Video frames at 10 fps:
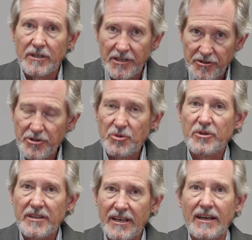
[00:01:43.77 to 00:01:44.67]
in
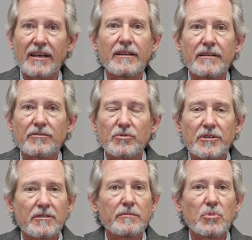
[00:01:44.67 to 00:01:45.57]
doing that, it's
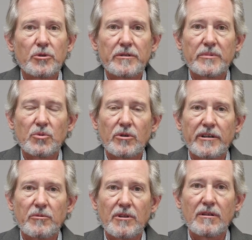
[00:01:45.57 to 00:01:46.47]
really important to be
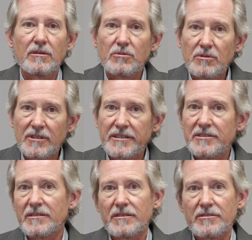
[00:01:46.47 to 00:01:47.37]
working with a local
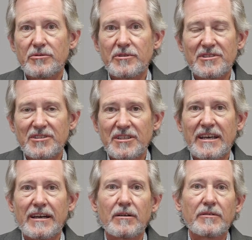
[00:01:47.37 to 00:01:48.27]
agent that you can sit
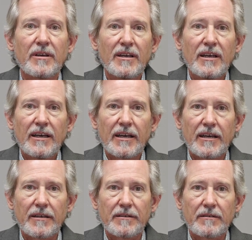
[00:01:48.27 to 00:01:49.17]
down
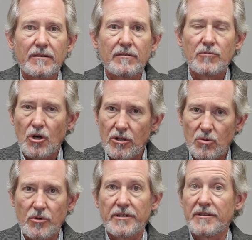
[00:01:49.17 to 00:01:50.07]
and
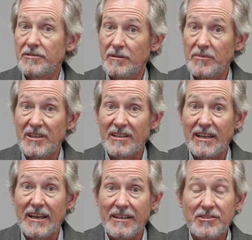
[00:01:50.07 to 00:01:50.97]
talk with and somebody
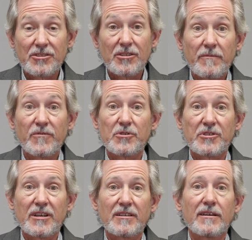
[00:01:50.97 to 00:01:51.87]
that has some
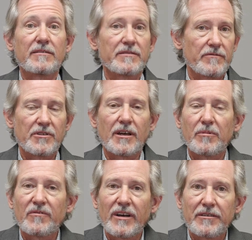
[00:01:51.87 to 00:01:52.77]
firsthand knowledge of the type
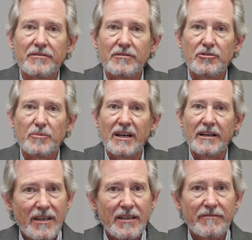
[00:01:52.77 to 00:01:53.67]
of house that you're
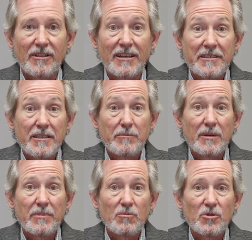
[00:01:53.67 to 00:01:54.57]
buying. If you'd like to keep
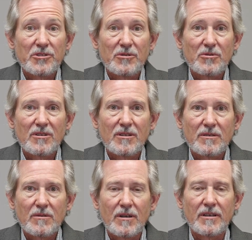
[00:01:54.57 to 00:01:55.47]
up on what's going
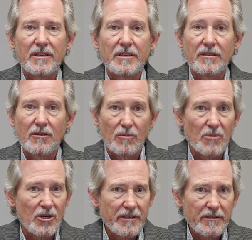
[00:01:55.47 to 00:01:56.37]
on in our
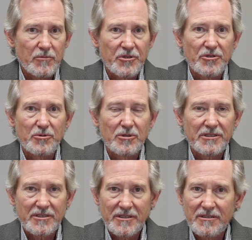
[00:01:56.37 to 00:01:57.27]
market with new
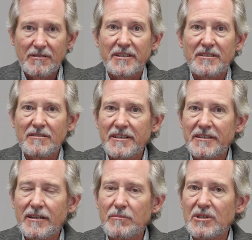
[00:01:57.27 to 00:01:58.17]
listings, click the link
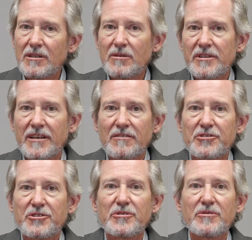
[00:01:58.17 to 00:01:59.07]
down below and that'll
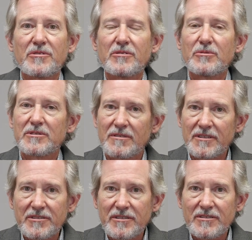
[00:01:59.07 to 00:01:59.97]
show you the newest
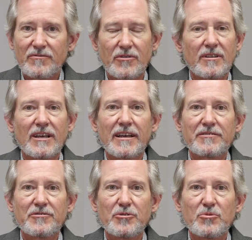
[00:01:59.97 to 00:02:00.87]
listings for the
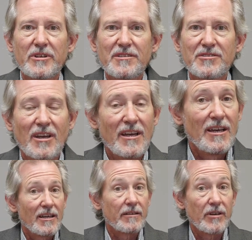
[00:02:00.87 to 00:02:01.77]
last two weeks.
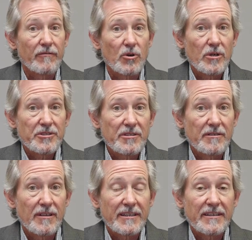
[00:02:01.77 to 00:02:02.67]
And if you have a question
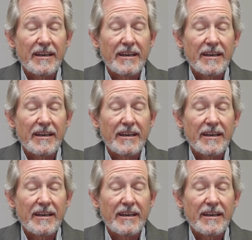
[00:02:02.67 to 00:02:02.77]
you'd like to